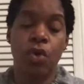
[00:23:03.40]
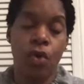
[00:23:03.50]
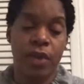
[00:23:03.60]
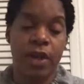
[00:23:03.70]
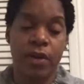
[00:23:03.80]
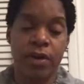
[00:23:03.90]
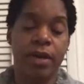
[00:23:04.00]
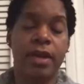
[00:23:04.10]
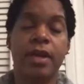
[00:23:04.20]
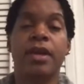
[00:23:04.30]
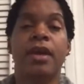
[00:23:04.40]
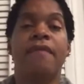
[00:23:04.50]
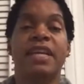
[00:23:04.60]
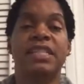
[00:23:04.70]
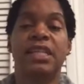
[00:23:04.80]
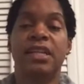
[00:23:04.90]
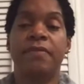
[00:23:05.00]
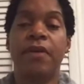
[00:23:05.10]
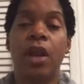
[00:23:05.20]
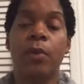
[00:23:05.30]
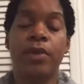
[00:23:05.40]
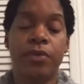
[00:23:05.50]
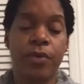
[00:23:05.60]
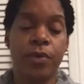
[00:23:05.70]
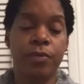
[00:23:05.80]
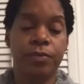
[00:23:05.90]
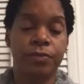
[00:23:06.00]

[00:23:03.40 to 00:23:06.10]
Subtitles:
or they're vested in following through.